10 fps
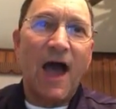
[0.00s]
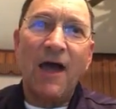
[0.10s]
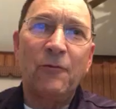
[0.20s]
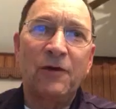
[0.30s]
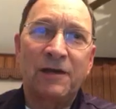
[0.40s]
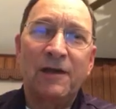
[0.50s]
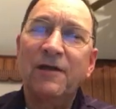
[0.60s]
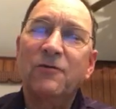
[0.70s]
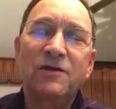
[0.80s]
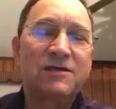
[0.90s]
I wouldn't.
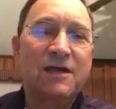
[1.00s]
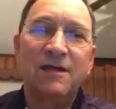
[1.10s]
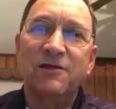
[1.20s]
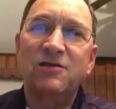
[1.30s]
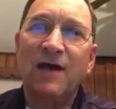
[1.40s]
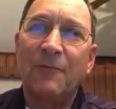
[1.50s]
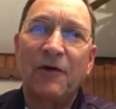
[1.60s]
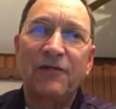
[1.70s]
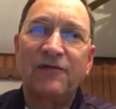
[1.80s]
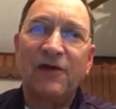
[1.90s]
We see it in the shop
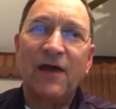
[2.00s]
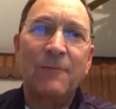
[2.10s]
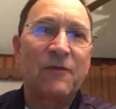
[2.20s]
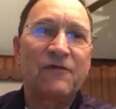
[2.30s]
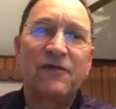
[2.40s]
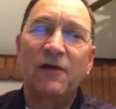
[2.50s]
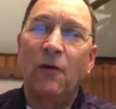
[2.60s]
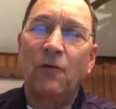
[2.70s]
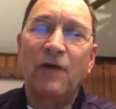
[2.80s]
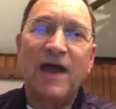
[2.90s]
all the time. We've seen a
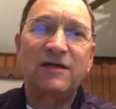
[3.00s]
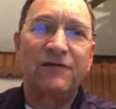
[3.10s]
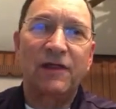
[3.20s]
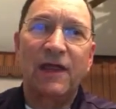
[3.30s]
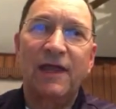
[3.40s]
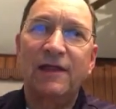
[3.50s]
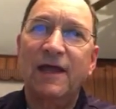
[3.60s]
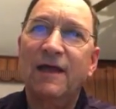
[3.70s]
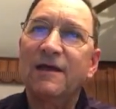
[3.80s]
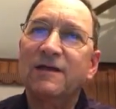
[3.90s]
whole rash of it
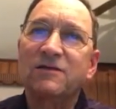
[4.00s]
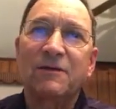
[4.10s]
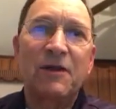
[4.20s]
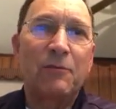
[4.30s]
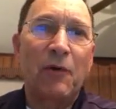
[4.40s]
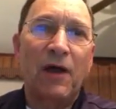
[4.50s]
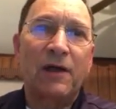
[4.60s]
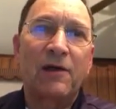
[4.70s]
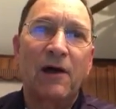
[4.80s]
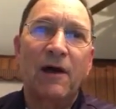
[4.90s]
lately. Somebody bought
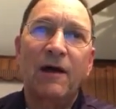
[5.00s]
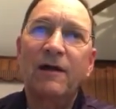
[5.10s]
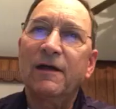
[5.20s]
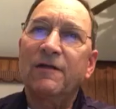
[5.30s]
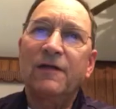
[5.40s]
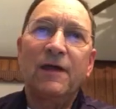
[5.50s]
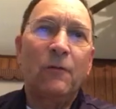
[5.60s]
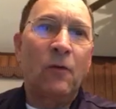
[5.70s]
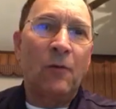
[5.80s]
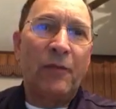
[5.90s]
a car,
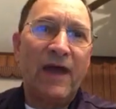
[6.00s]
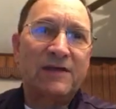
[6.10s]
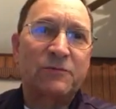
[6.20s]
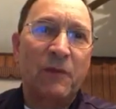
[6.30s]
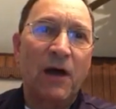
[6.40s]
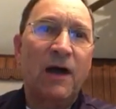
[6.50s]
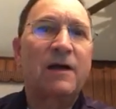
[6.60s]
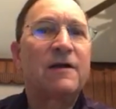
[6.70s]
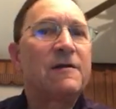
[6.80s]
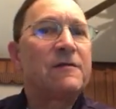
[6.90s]
it won't pass smog.